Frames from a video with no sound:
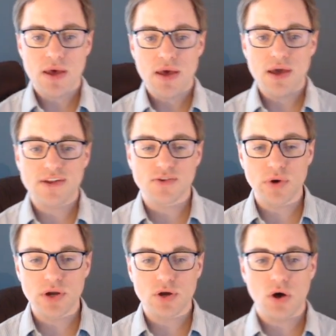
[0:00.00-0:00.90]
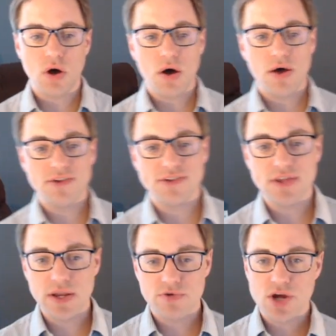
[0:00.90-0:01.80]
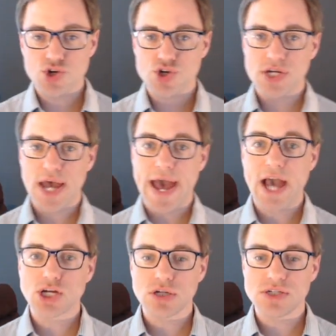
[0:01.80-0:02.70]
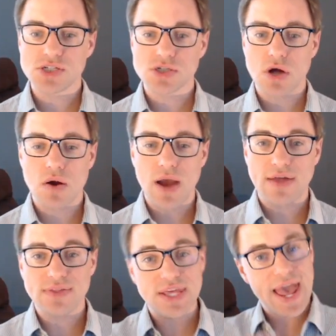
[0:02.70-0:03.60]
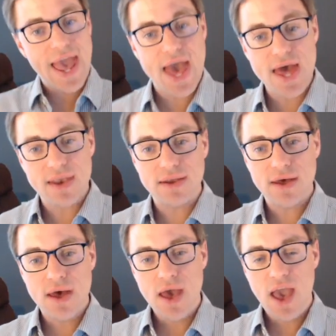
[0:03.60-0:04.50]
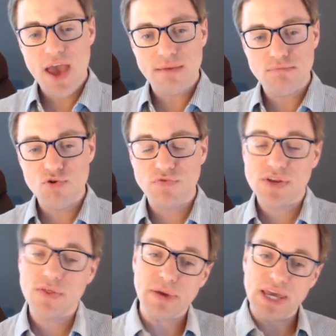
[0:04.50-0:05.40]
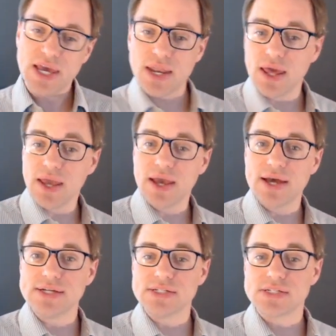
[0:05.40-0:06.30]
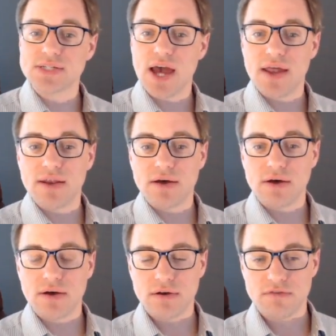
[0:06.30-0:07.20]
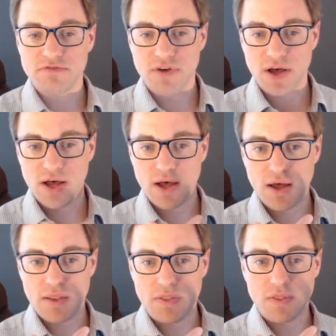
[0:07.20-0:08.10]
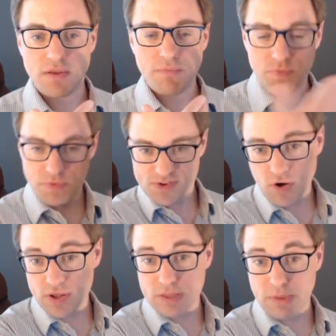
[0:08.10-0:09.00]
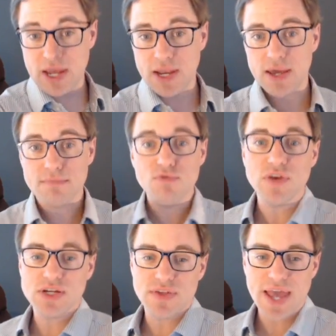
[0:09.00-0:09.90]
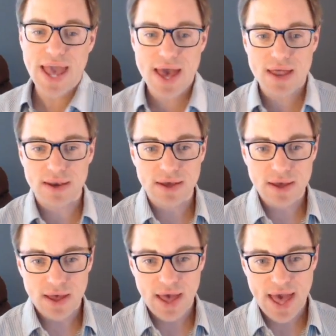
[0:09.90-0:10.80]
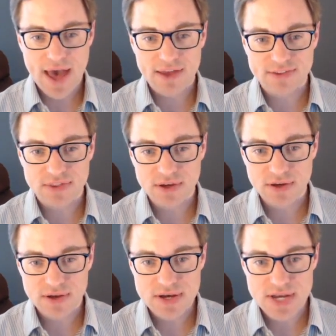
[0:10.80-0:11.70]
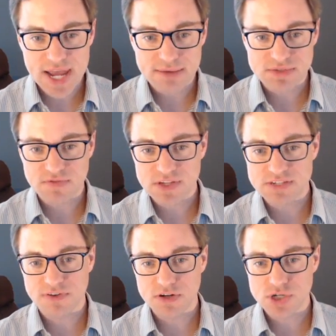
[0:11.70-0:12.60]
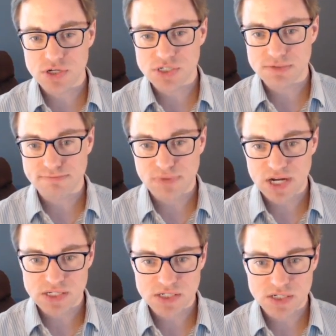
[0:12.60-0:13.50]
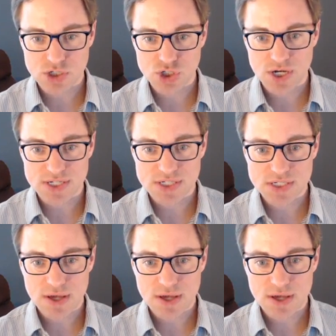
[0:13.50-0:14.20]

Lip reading: is going to cause the iteration to actually start at the end and move to the beginning instead of starting at the beginning and moving to the end, as the names of these functions might suggest.